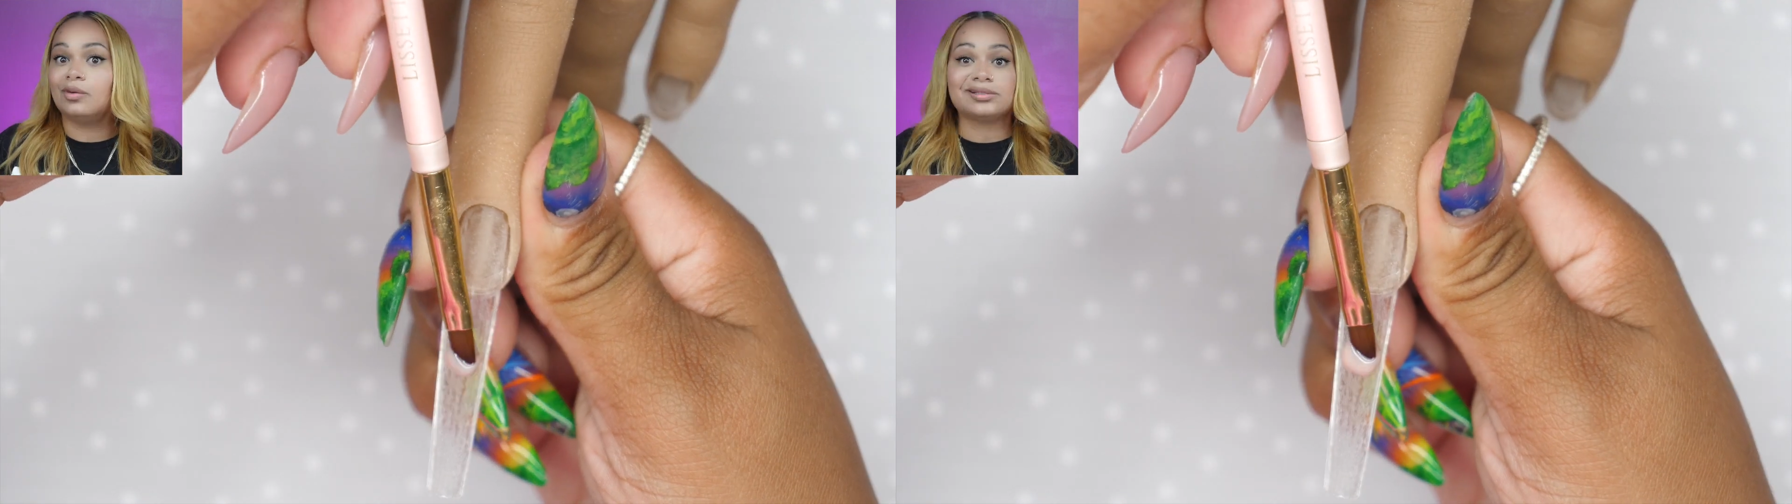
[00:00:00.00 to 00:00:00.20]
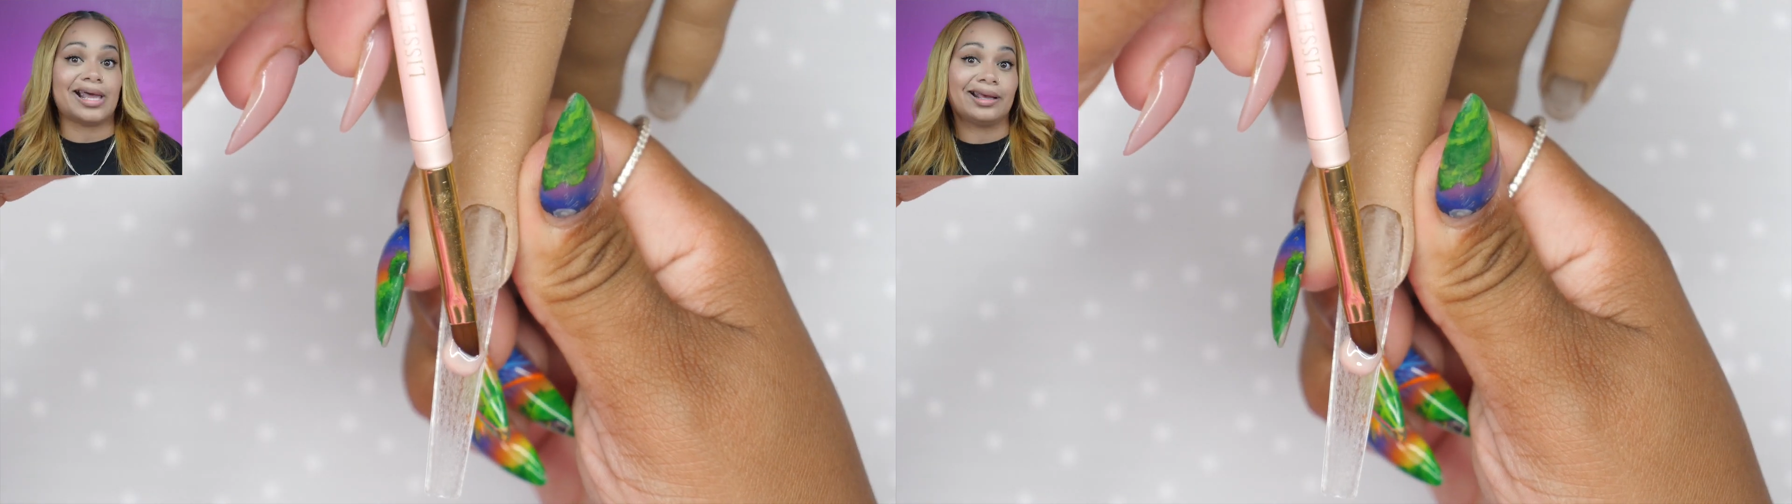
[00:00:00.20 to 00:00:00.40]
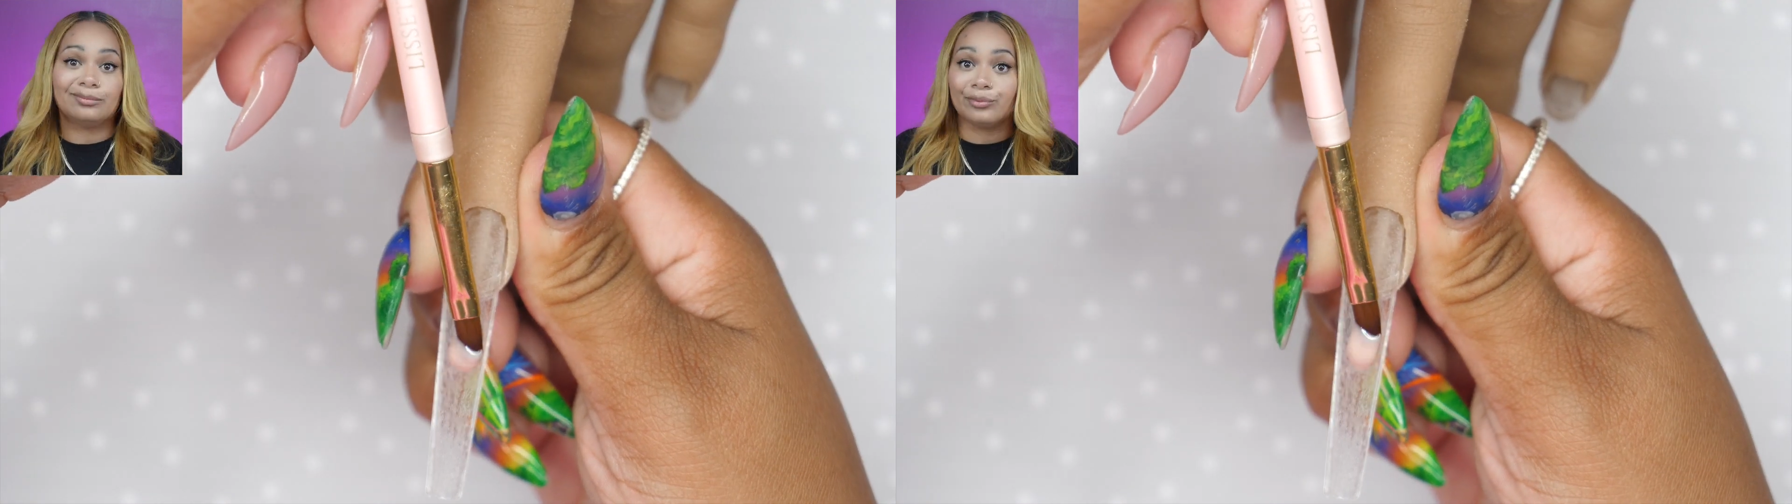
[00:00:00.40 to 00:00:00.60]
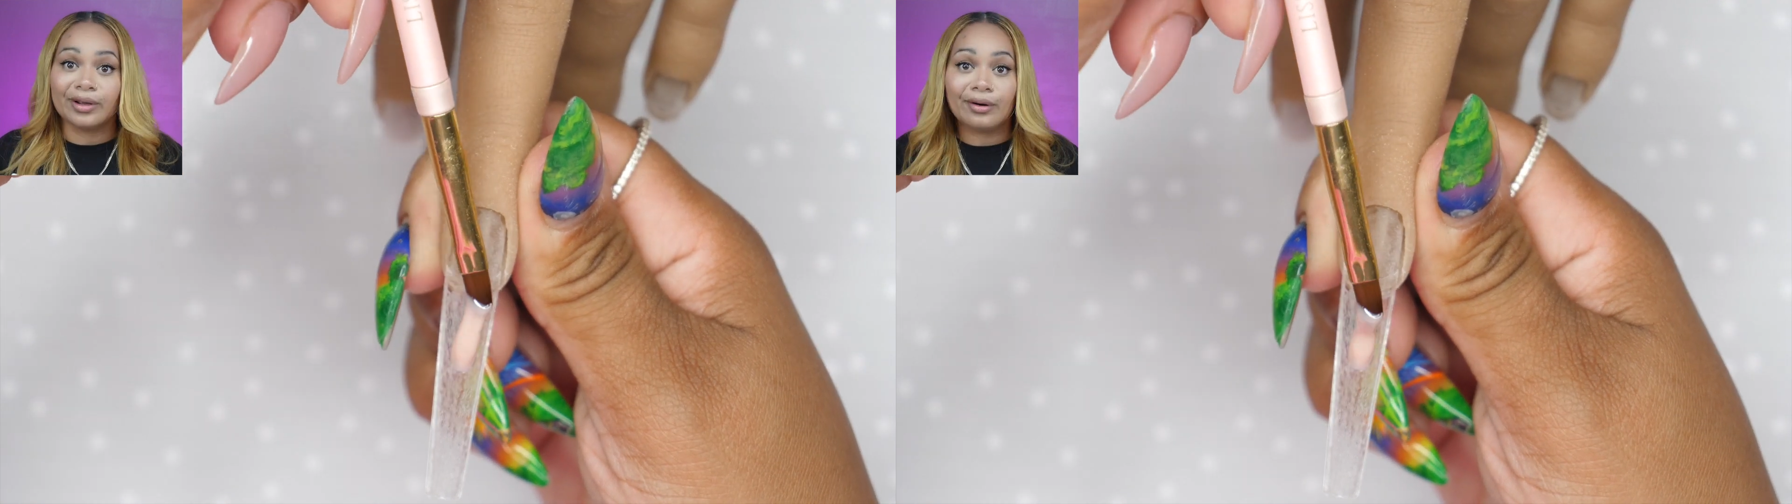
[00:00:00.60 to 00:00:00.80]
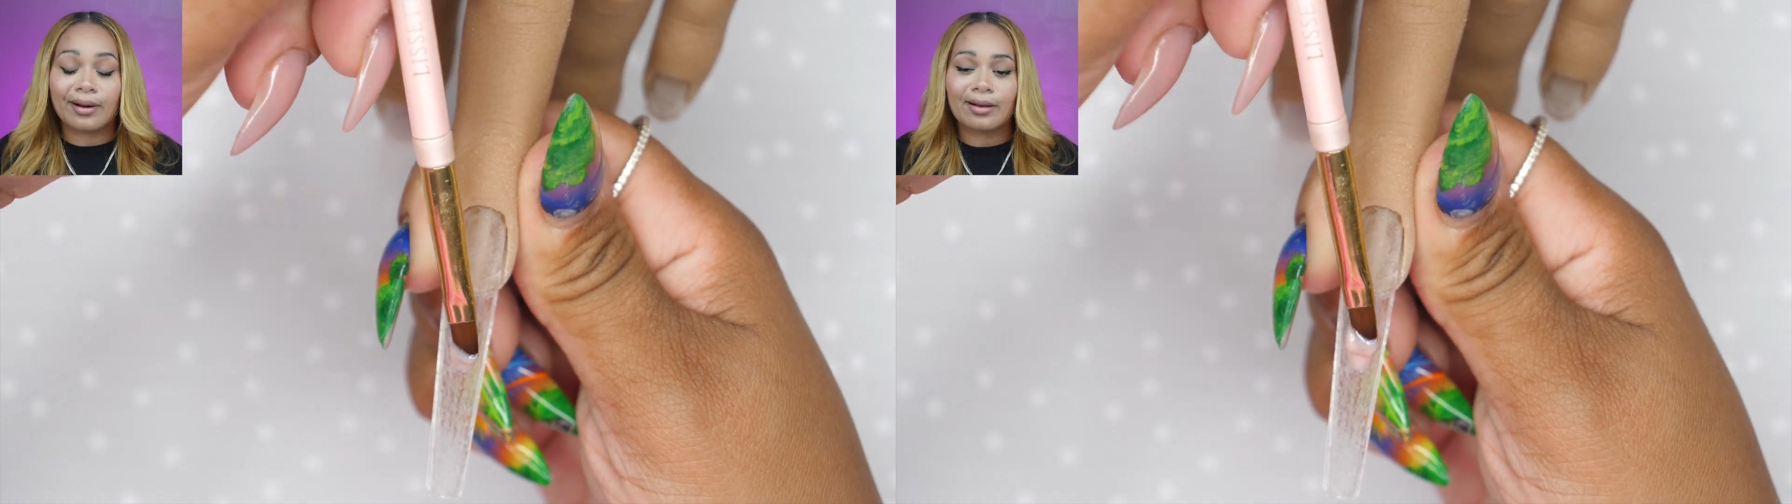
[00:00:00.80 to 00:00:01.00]
course I had to
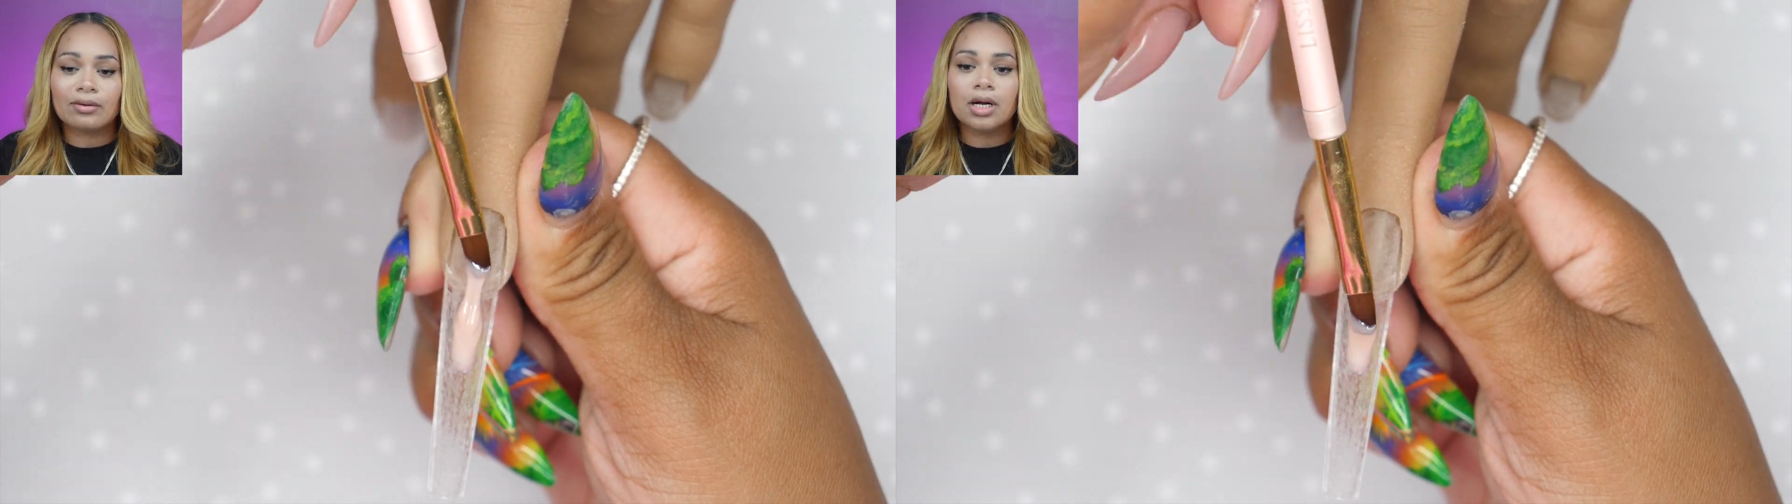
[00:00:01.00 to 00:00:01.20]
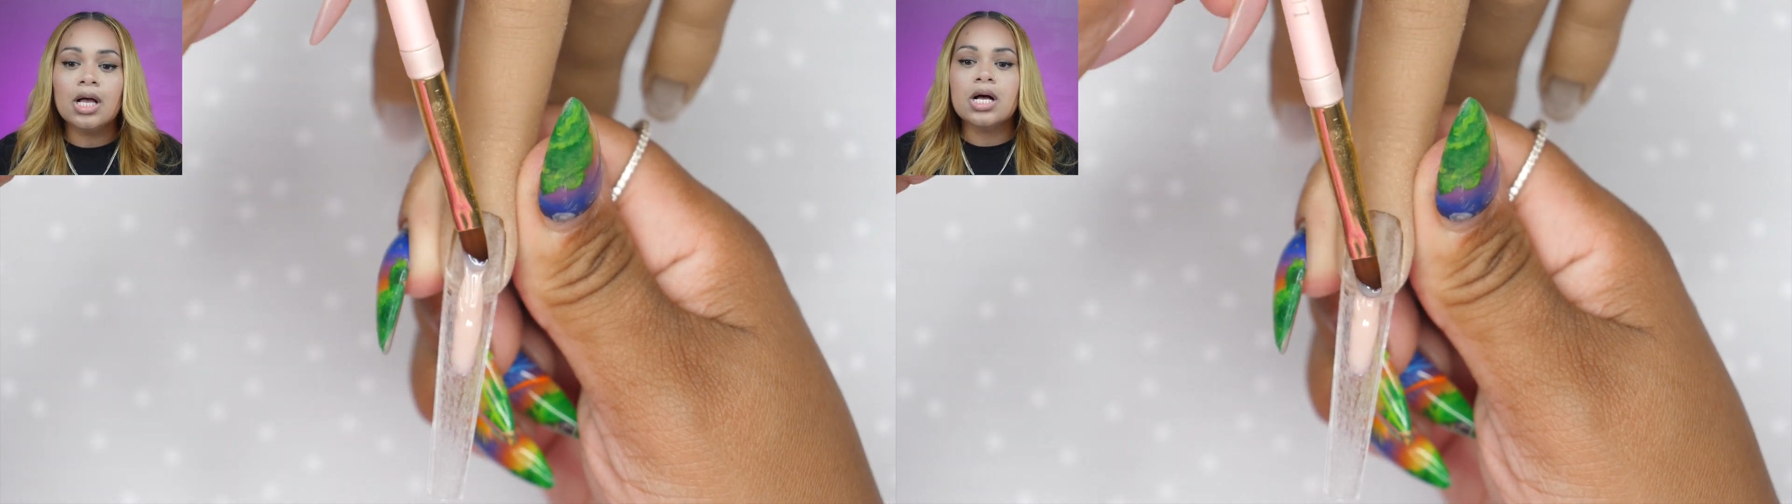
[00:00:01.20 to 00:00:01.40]
bring her out.